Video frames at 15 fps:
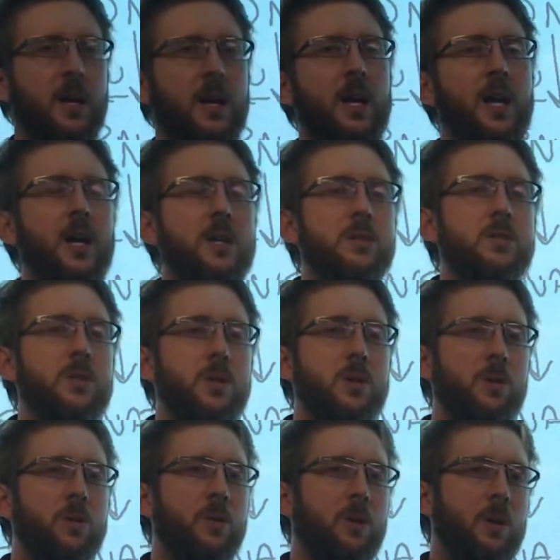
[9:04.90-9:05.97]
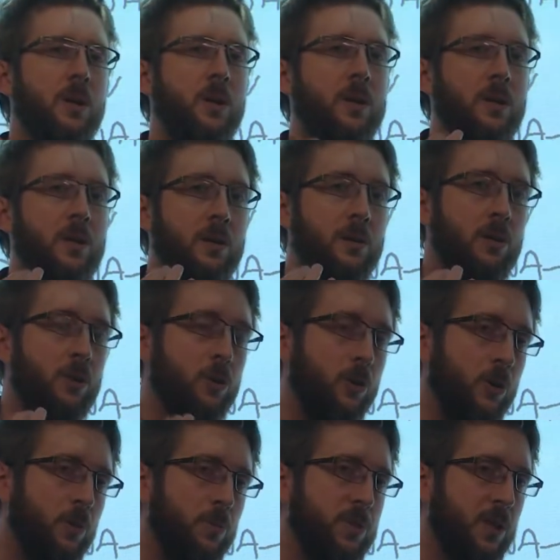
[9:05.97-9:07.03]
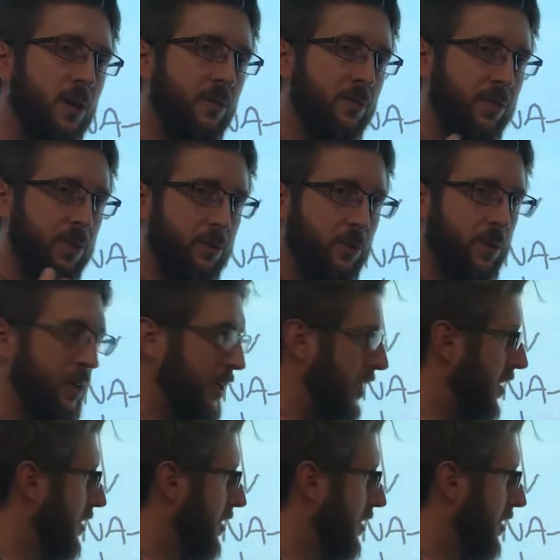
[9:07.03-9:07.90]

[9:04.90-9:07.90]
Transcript: into groups of 3.